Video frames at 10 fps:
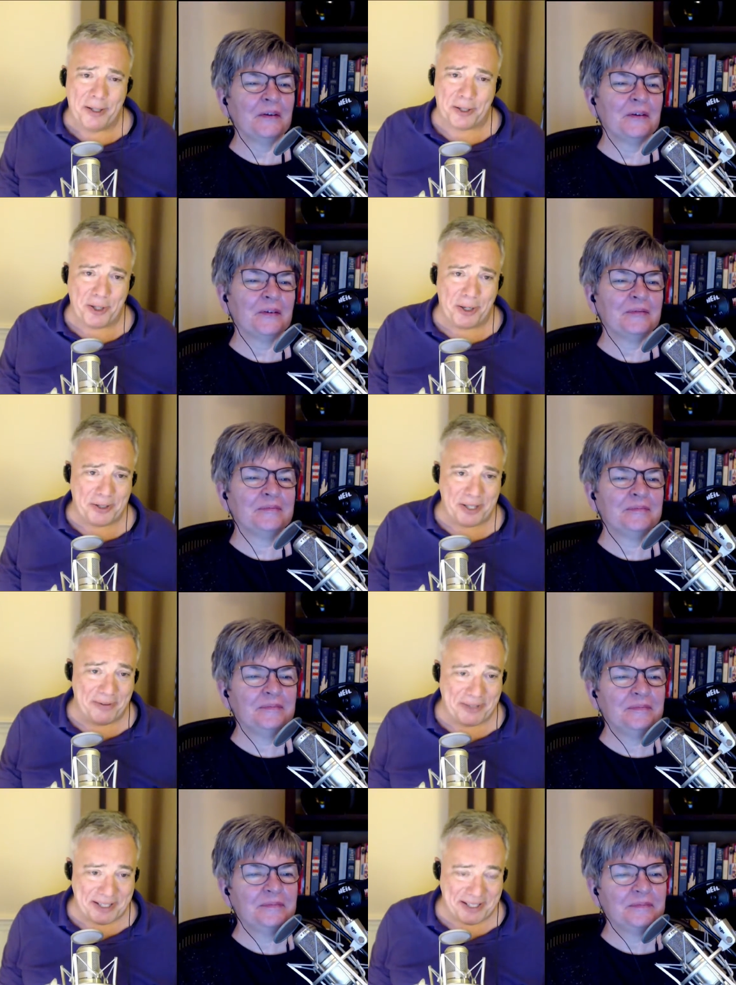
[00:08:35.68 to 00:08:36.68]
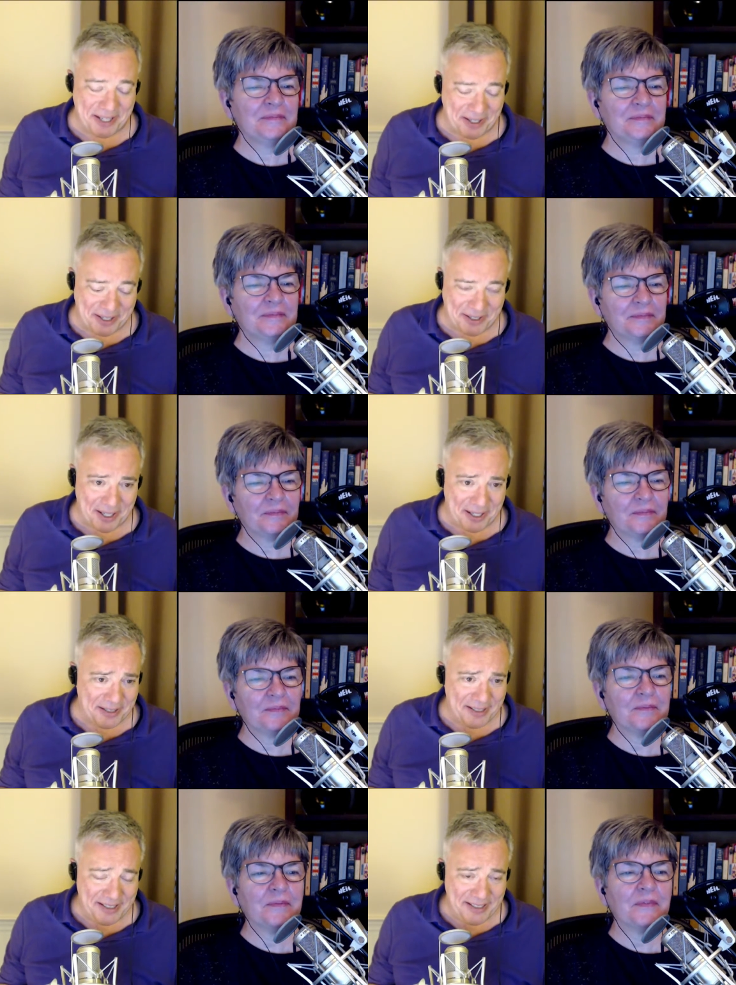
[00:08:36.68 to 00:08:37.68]
Speaker 1: Look, Sonos loves to sell these little
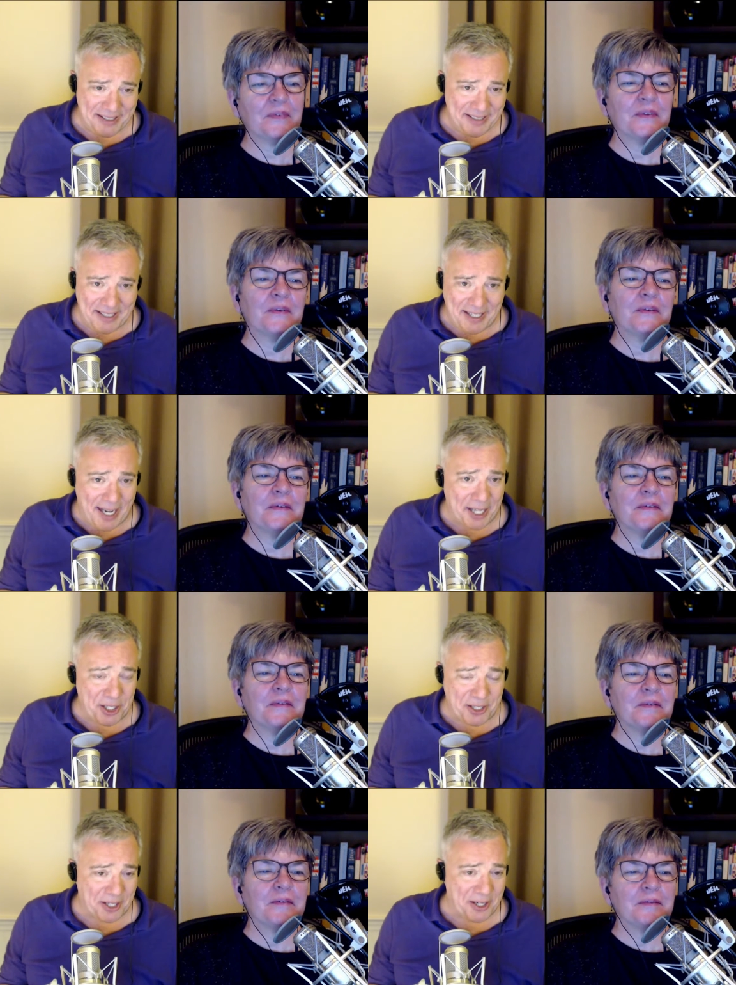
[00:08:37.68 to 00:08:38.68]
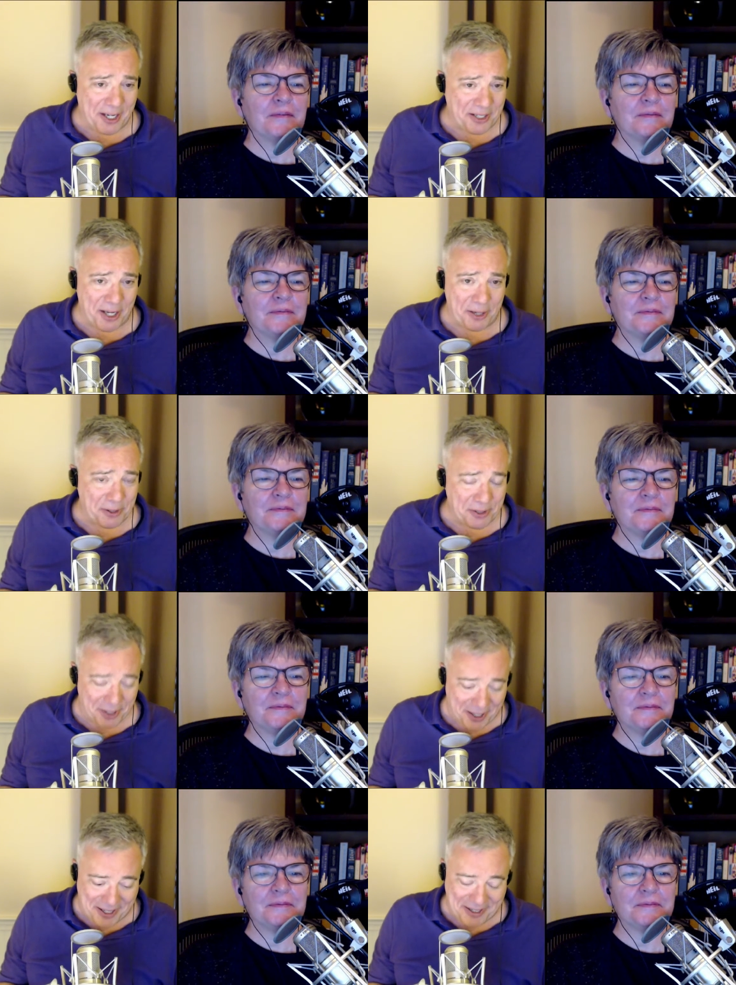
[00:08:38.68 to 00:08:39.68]
gadgets that cost hundreds of
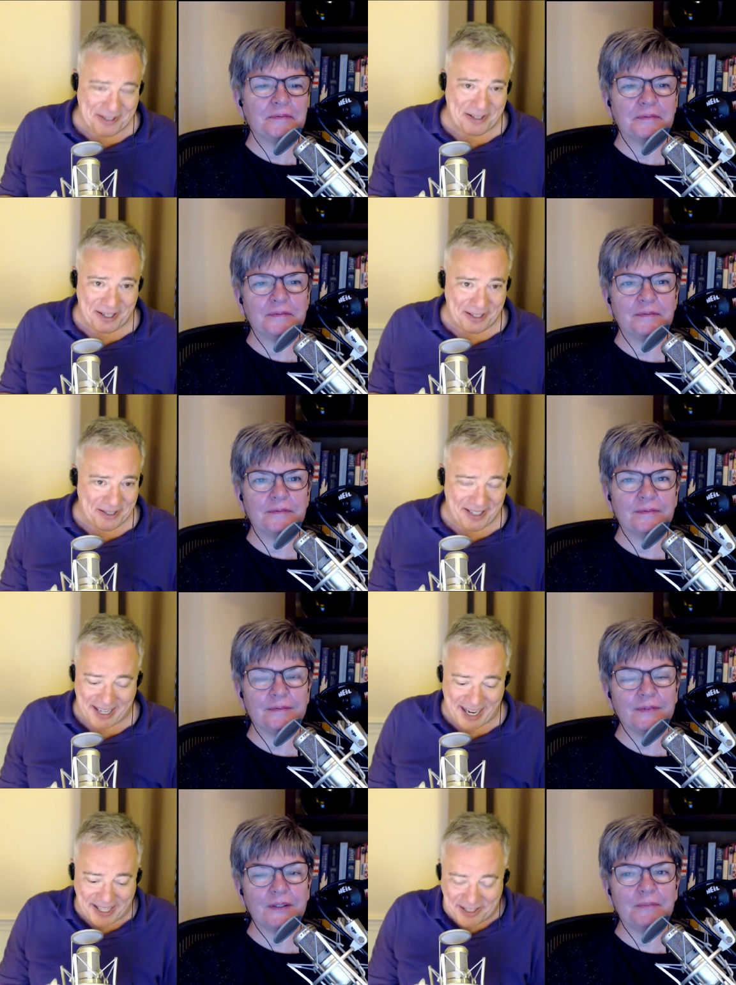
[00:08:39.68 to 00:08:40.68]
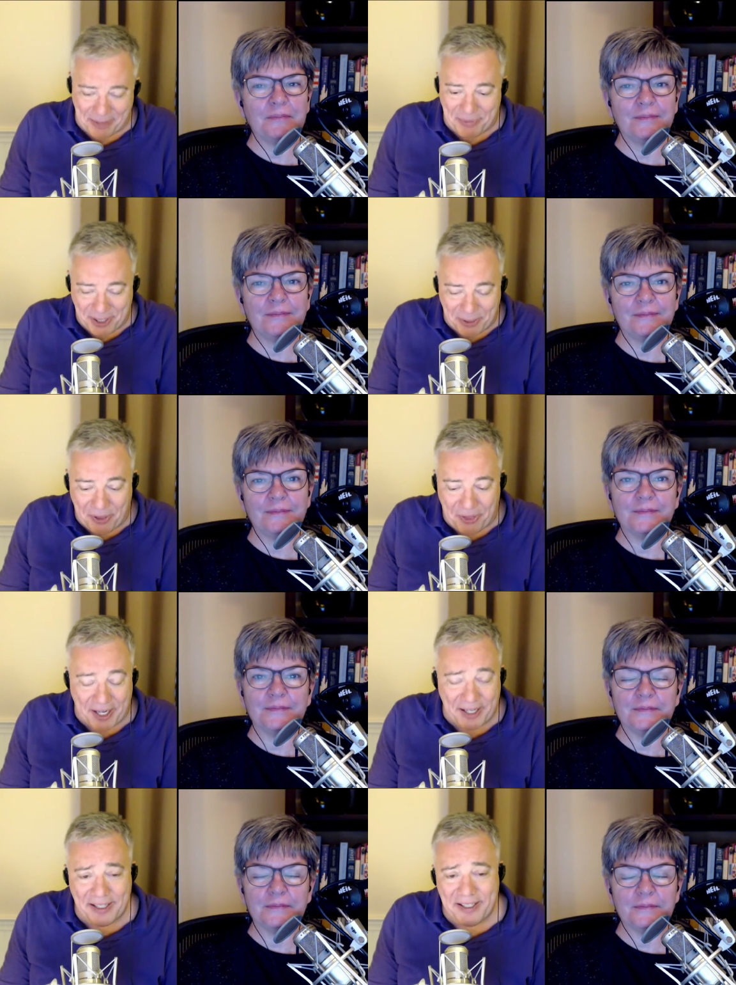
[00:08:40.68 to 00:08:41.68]
dollars, so you can right. like yeah. add something to a
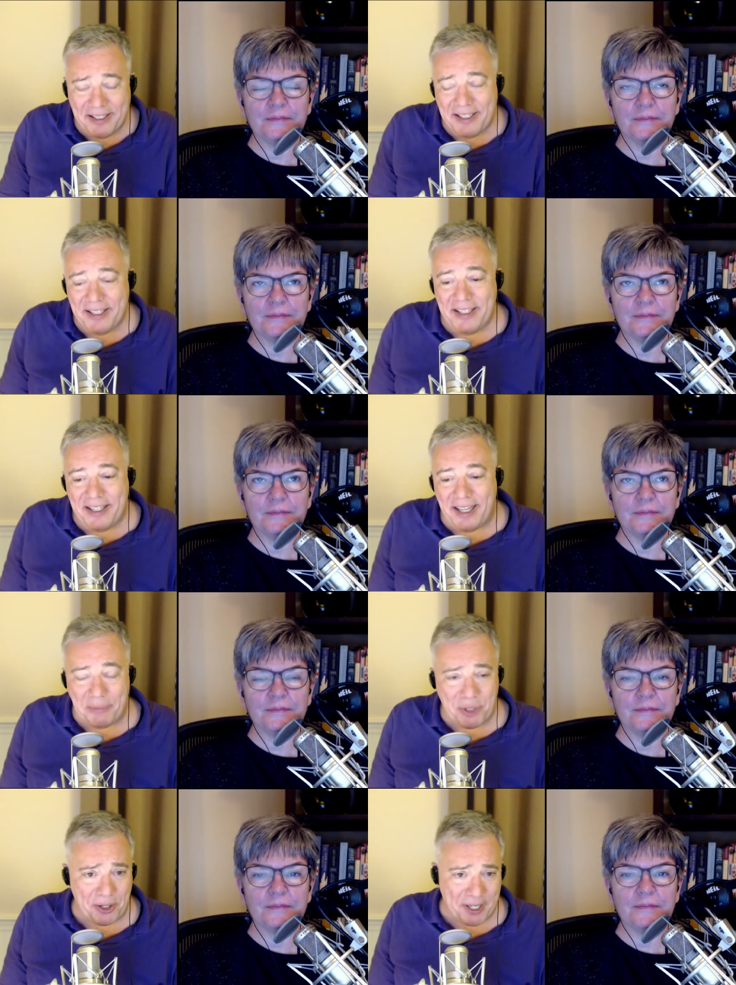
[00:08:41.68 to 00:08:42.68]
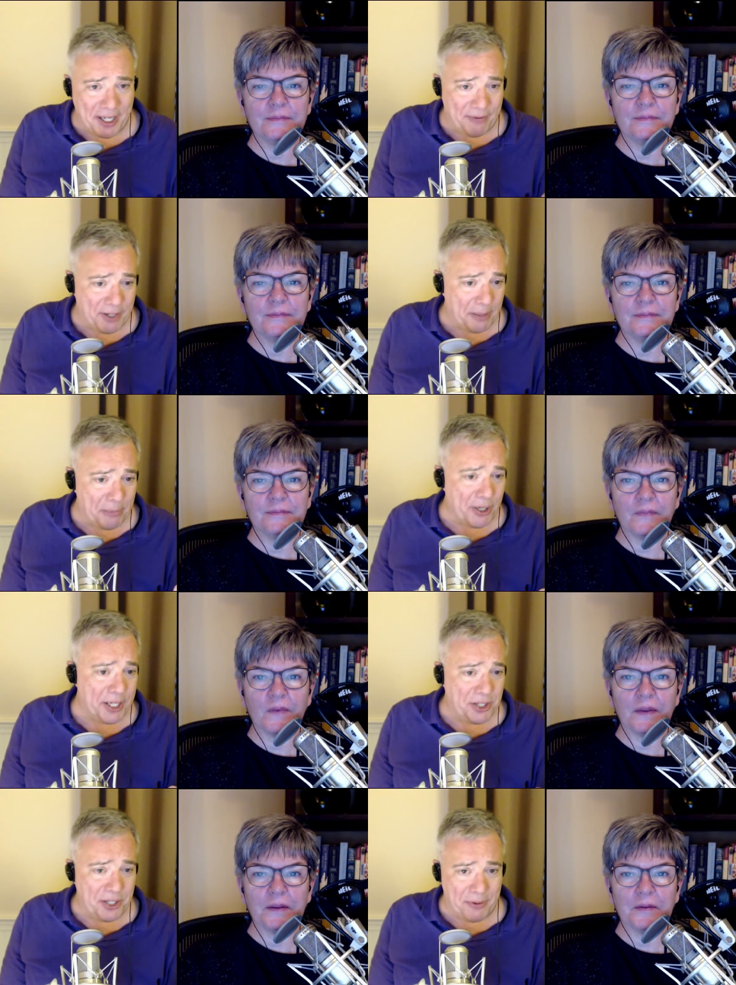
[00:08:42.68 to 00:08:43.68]
thing. I'm sure they're going to have a little
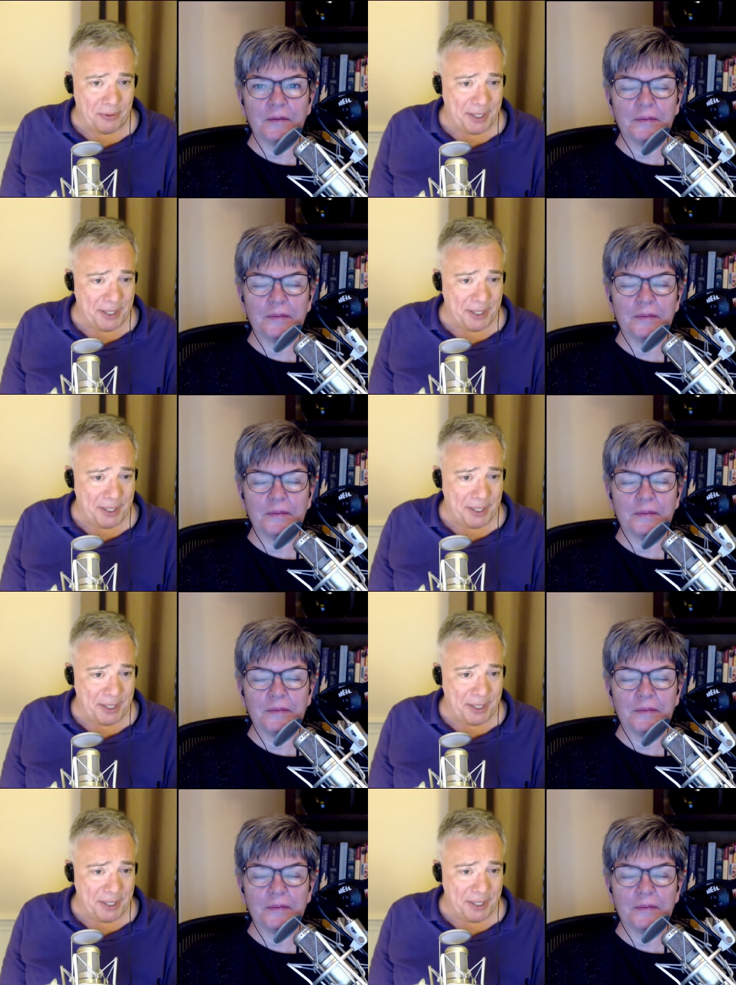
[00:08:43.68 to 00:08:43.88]
bridge that will